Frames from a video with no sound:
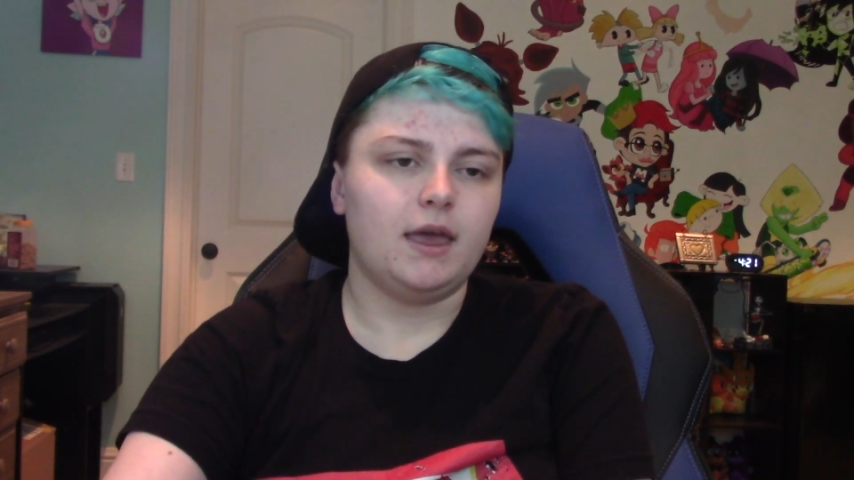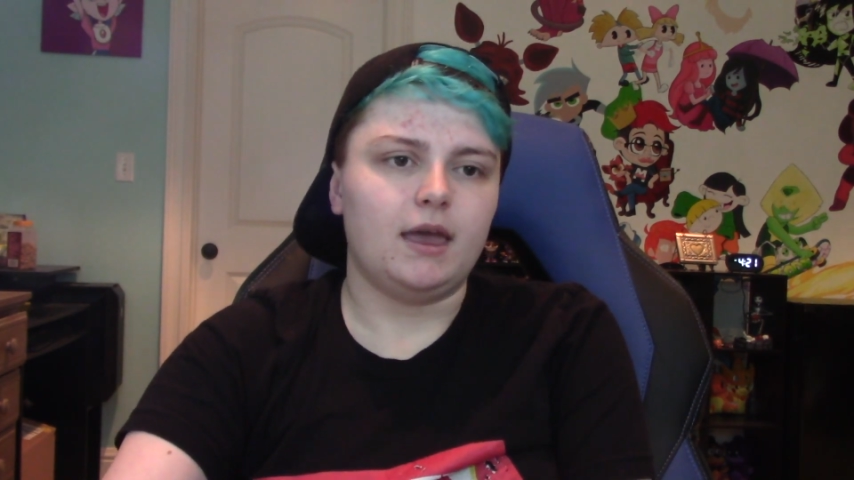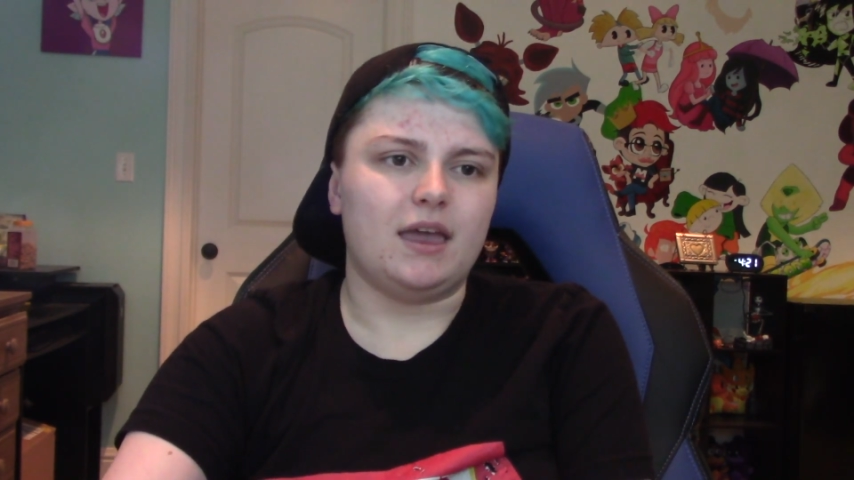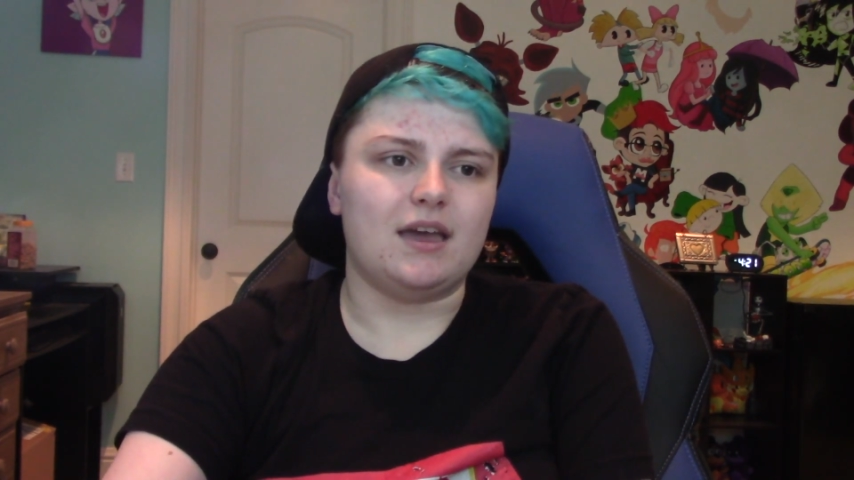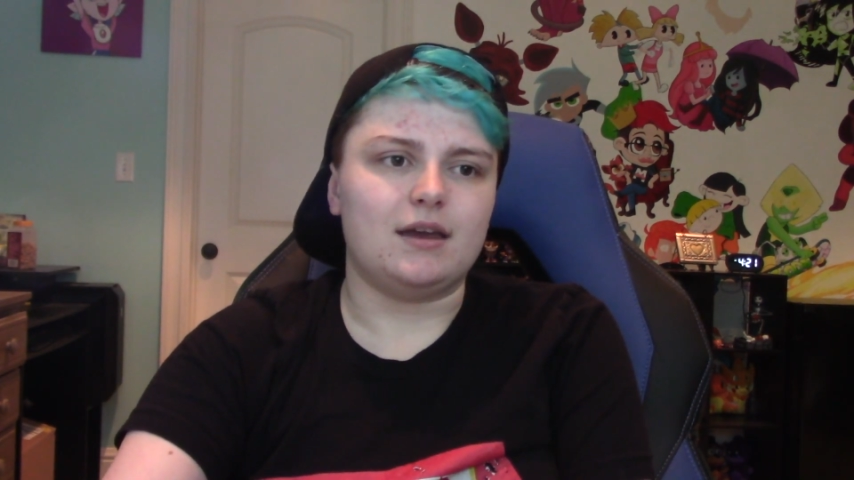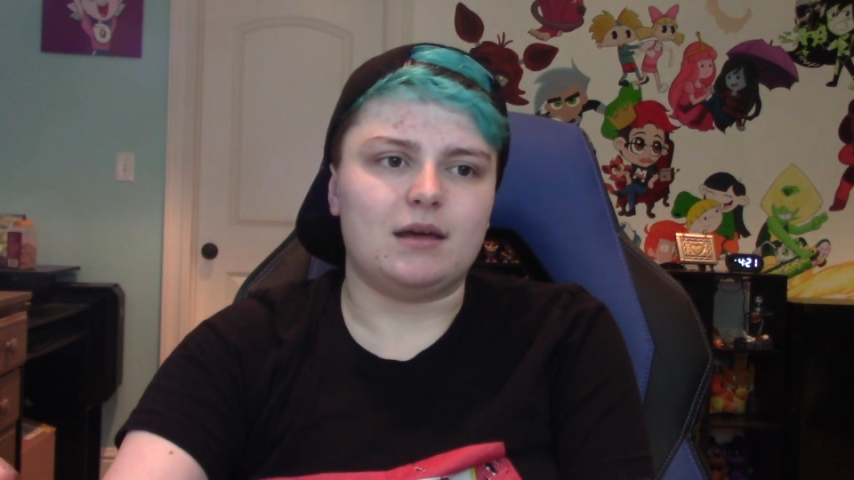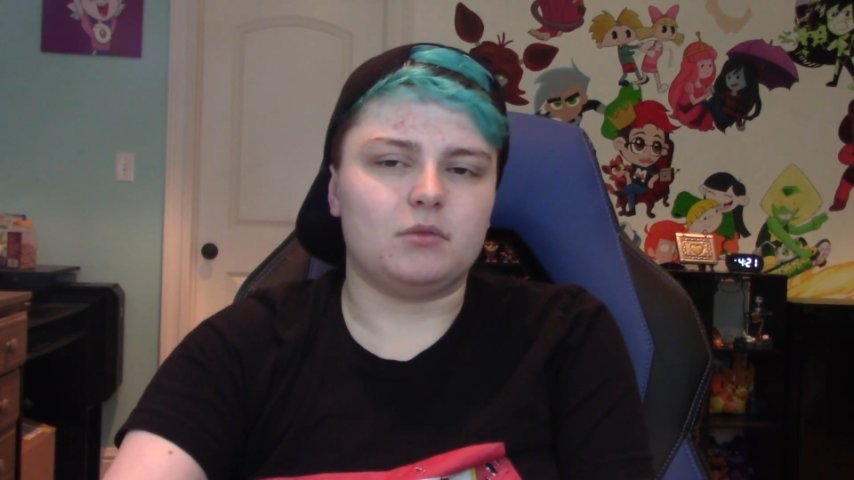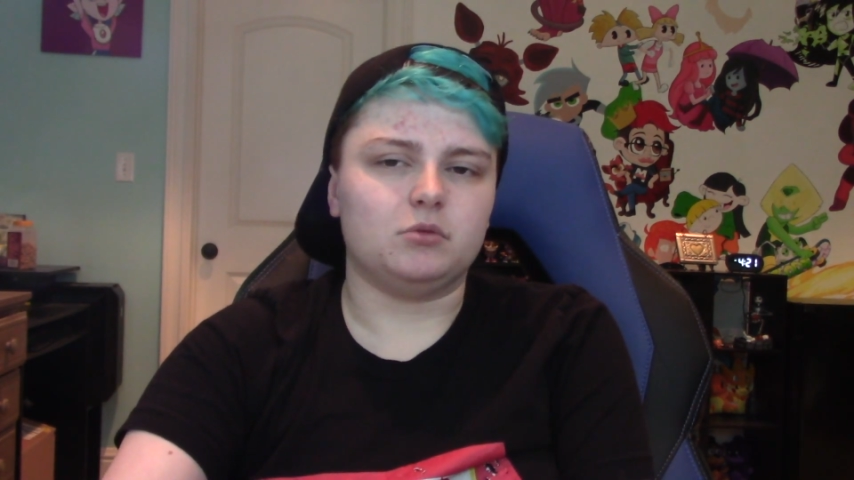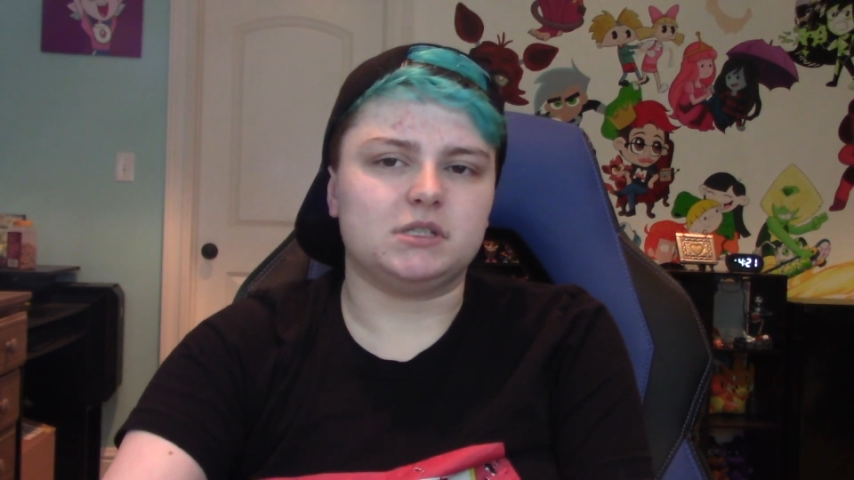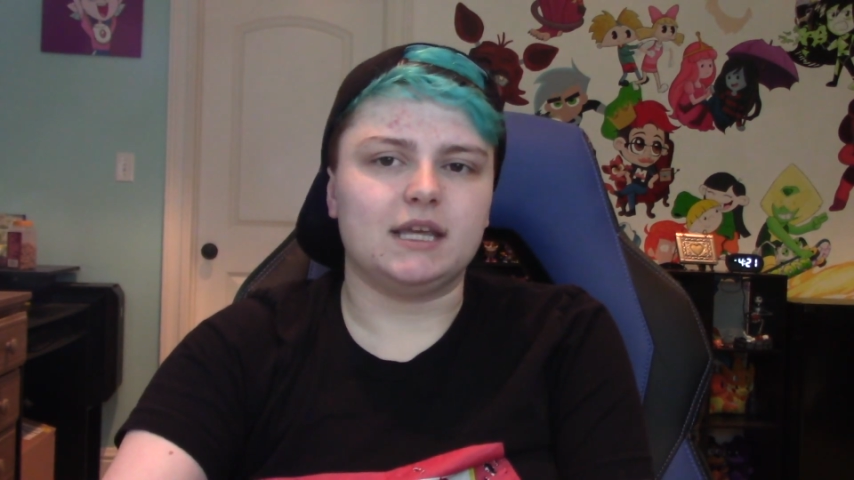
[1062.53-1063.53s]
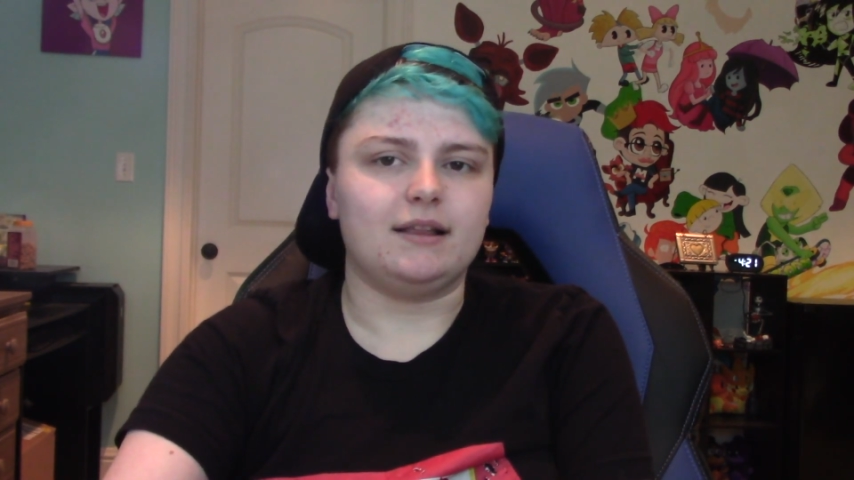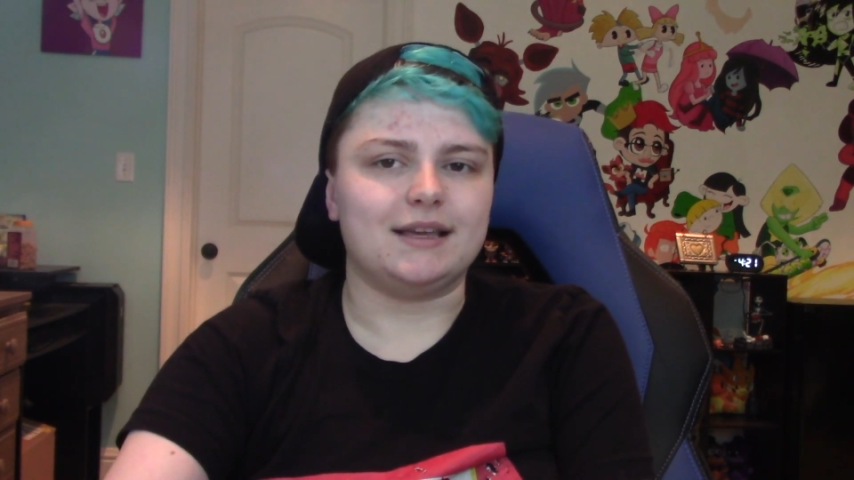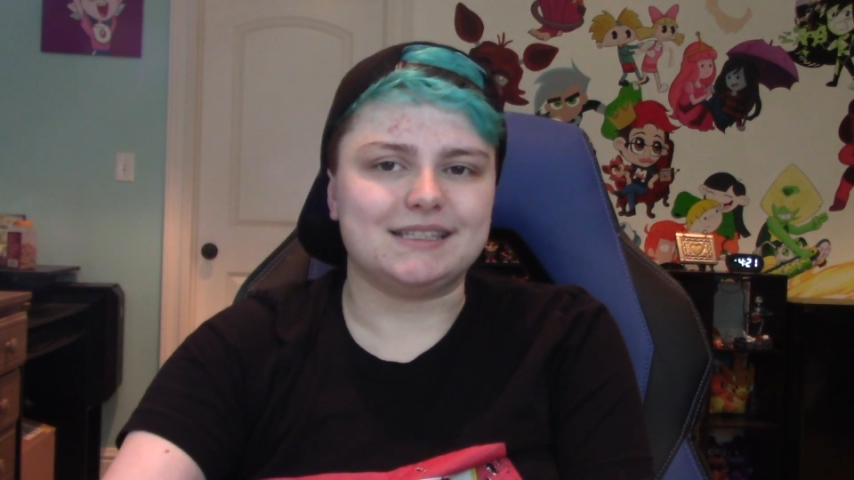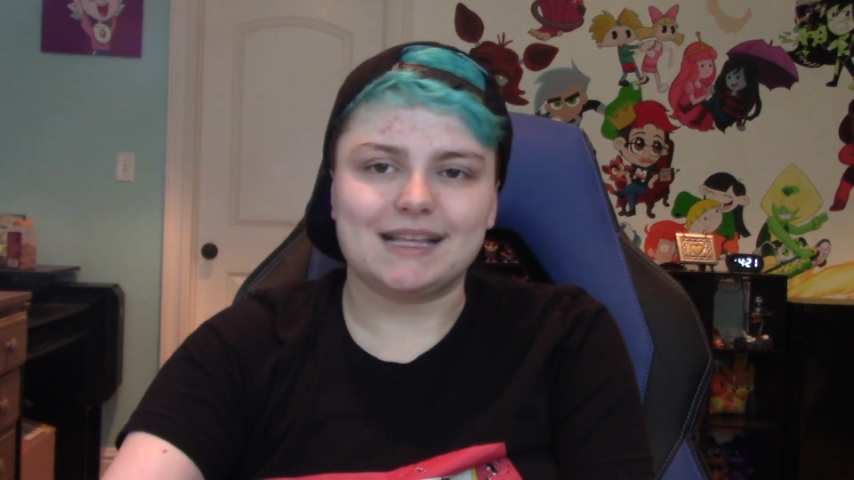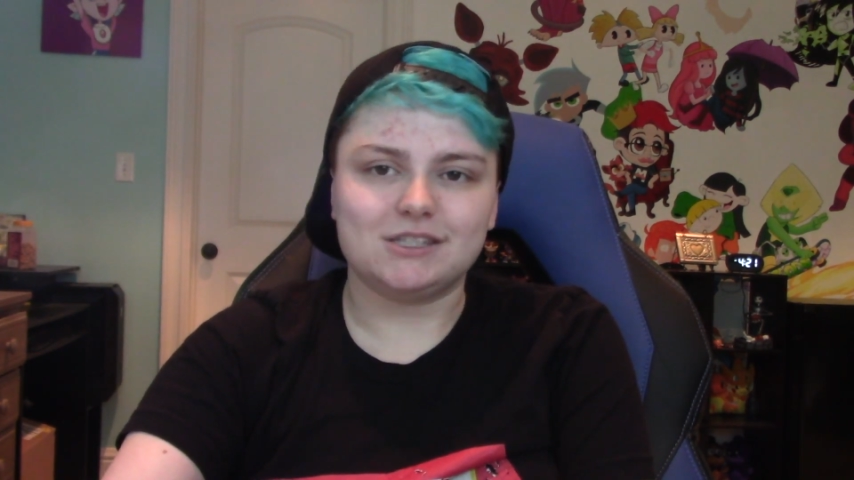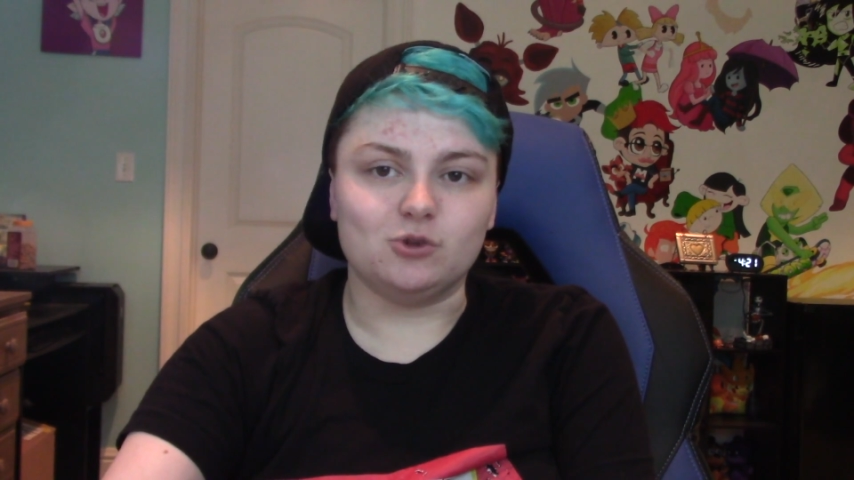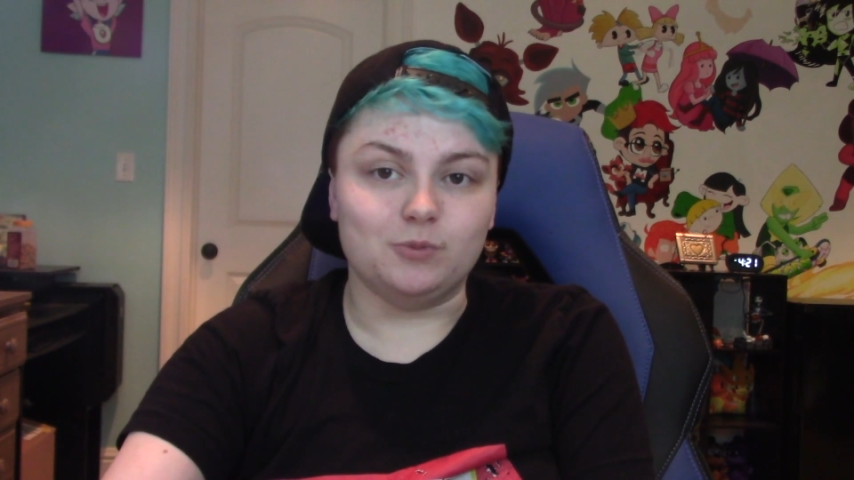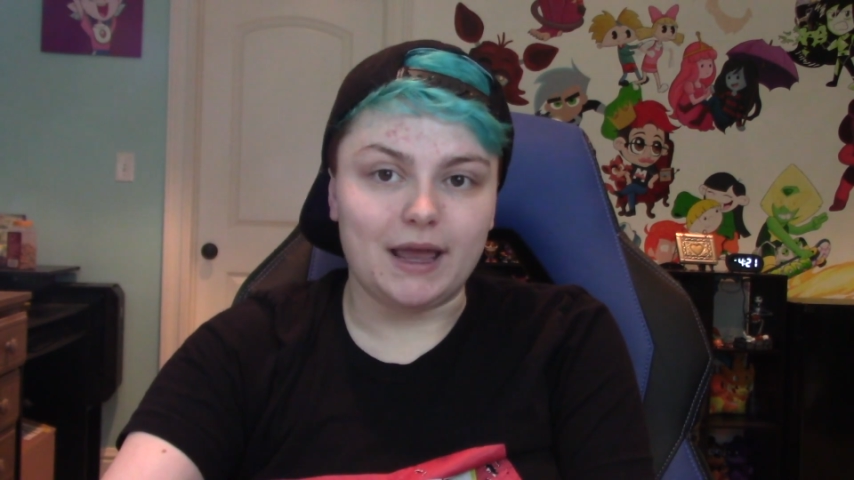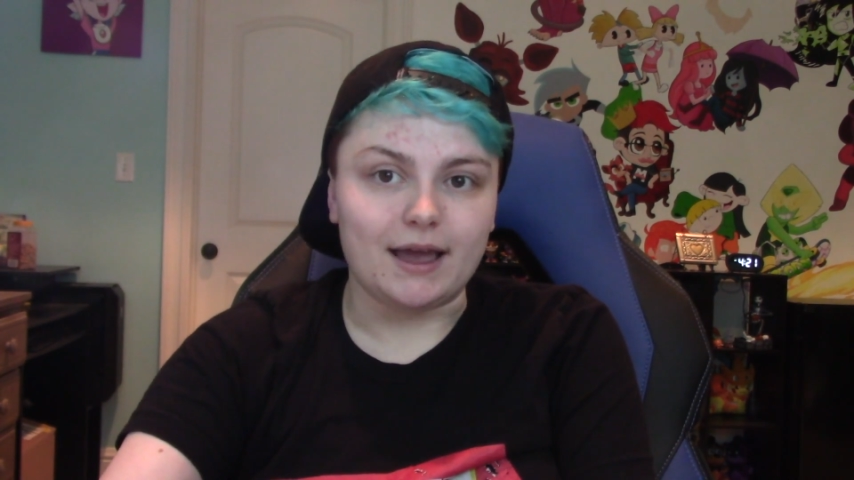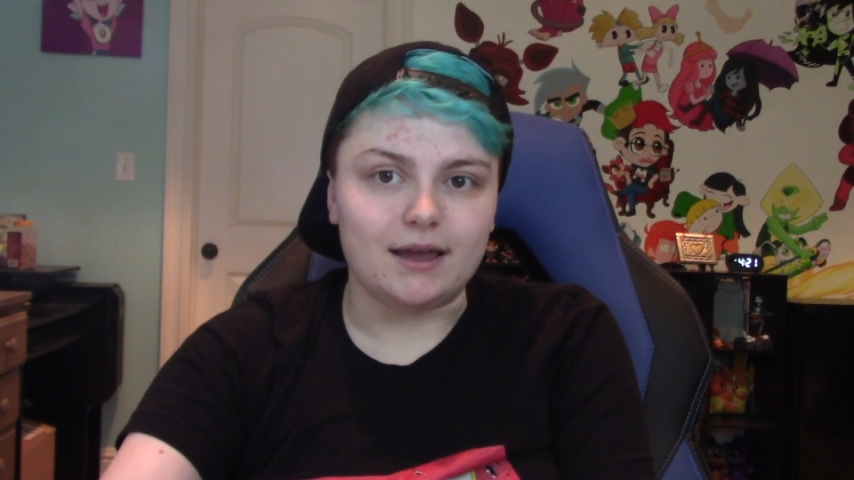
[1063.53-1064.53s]
And Emra was saying like, is that so
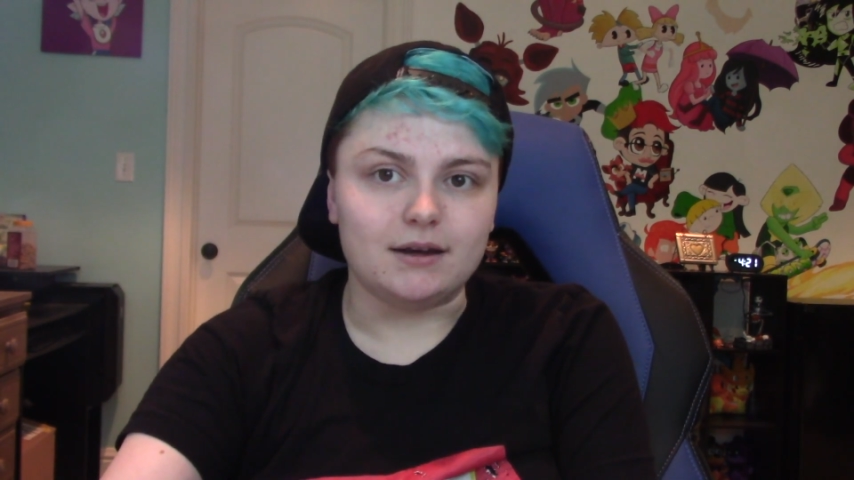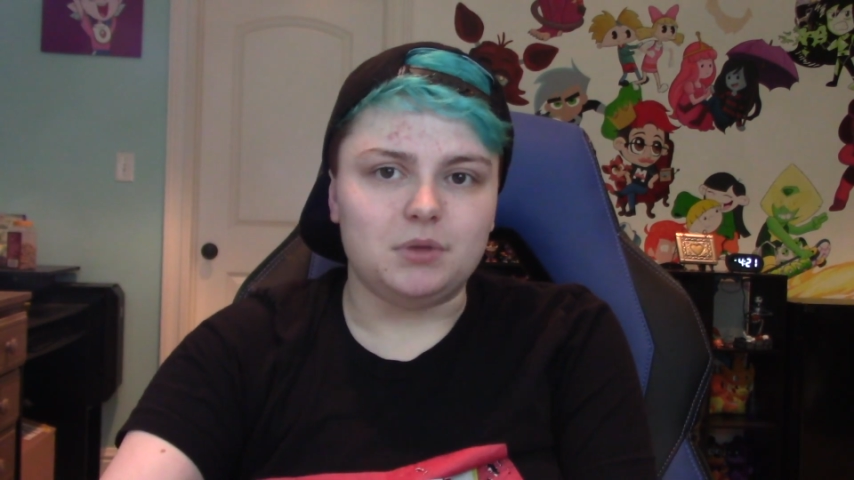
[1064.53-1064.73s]
bad?